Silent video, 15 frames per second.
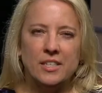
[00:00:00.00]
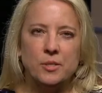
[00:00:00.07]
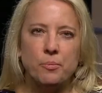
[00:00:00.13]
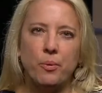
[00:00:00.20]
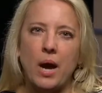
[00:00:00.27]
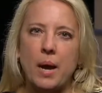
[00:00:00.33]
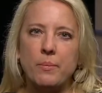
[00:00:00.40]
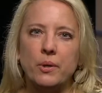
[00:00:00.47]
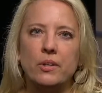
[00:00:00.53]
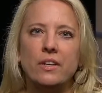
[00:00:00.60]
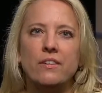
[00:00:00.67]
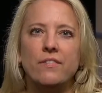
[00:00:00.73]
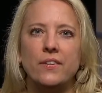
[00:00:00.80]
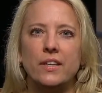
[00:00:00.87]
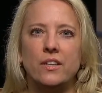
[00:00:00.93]
His
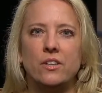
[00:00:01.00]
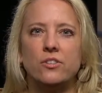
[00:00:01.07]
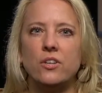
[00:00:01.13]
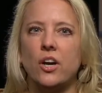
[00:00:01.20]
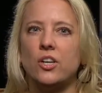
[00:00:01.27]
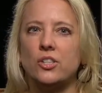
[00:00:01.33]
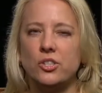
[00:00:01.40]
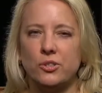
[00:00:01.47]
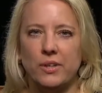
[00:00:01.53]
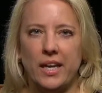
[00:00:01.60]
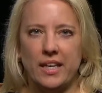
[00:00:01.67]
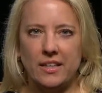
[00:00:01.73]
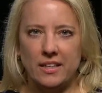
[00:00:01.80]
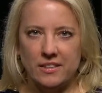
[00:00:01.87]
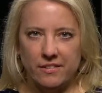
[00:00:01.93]
primary fields are
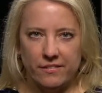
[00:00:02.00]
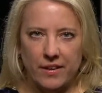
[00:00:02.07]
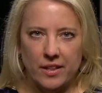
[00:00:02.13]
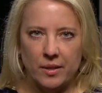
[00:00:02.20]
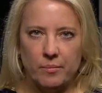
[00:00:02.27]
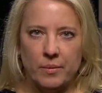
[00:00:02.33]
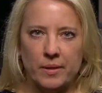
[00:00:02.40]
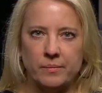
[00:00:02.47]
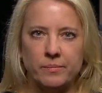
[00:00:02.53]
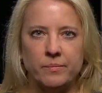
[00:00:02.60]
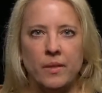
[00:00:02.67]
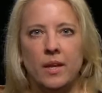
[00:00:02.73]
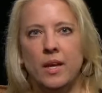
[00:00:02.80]
trade and development.